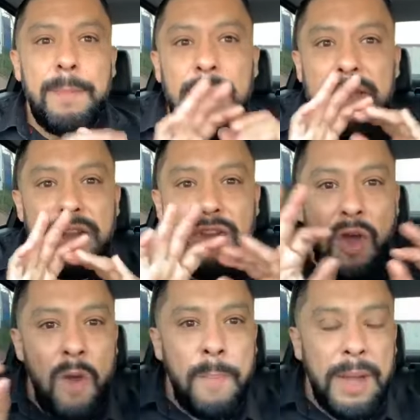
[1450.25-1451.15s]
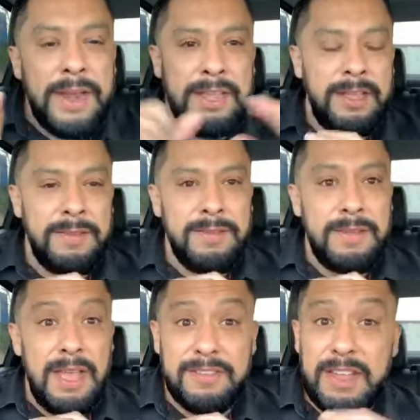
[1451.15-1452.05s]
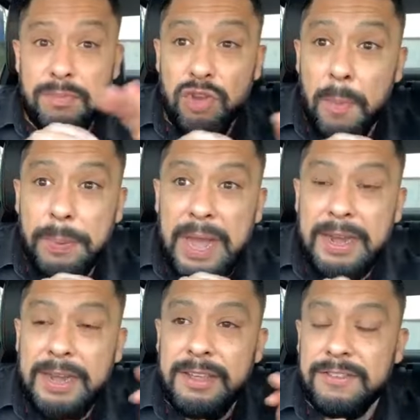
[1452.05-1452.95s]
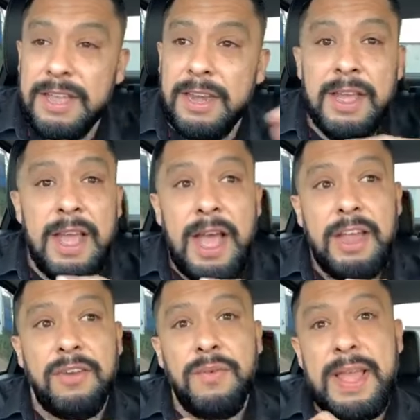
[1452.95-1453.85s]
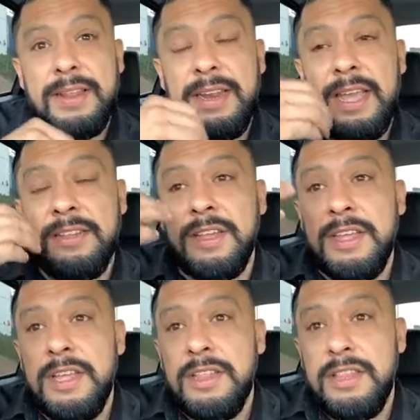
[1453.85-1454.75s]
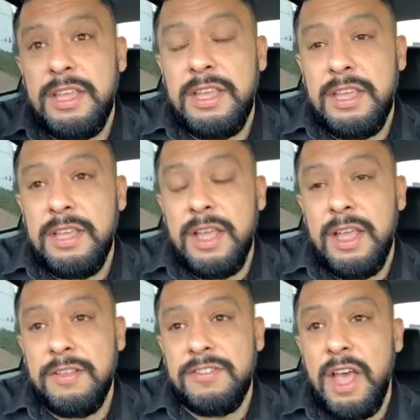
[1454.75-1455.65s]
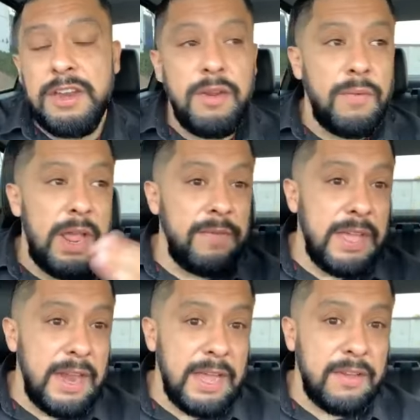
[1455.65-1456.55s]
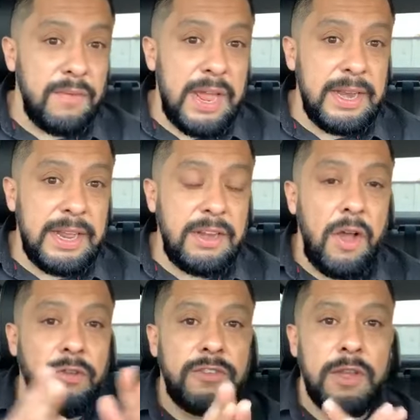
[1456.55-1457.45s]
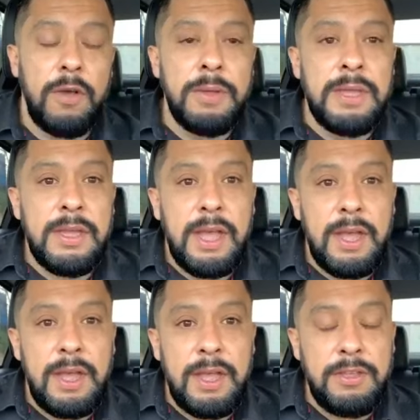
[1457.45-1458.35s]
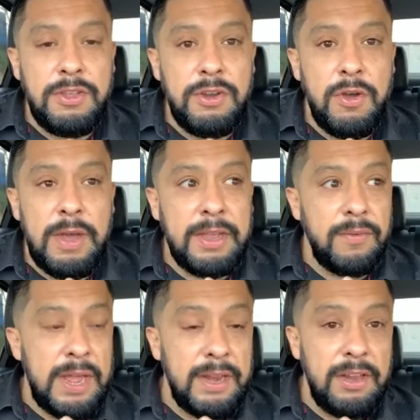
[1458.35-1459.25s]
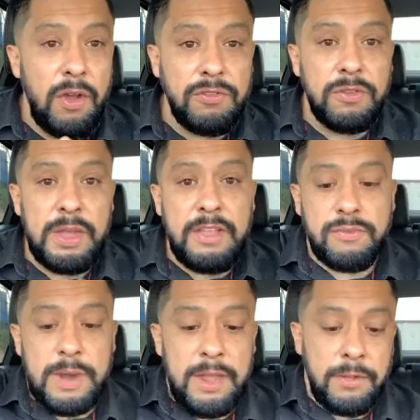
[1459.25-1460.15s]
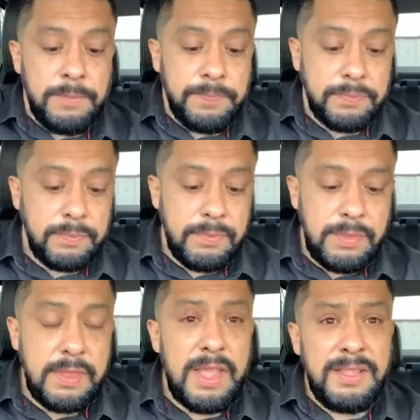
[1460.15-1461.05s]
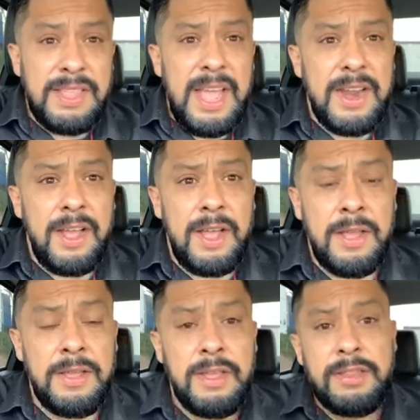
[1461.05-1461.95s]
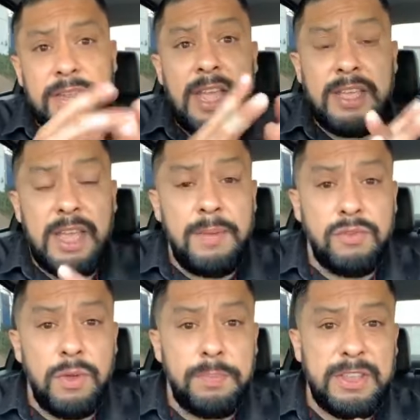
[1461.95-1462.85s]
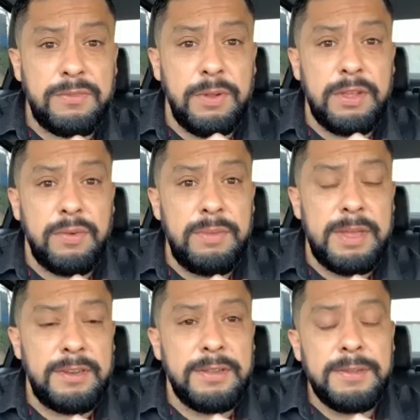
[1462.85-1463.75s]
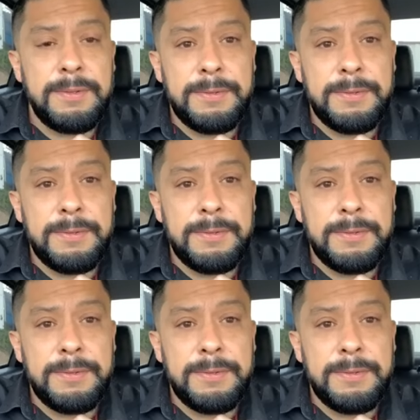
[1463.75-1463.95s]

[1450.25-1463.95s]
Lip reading: But nobody, except Joe Biden, he said, I congratulate the Saudi Arabia, and I congratulate also, I congratulate also Israel that they came to a peaceful agreement.